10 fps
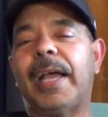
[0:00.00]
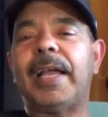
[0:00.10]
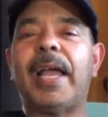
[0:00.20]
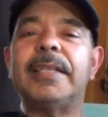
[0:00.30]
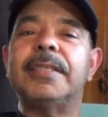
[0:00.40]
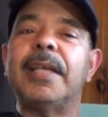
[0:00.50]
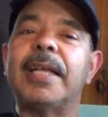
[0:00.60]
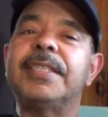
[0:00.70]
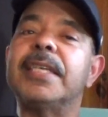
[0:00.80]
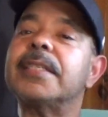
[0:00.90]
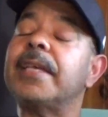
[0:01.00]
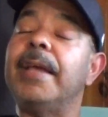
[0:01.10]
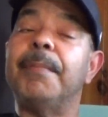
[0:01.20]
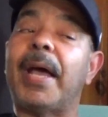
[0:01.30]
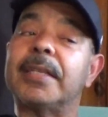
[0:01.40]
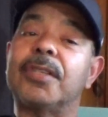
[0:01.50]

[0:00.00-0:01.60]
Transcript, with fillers: I just came back,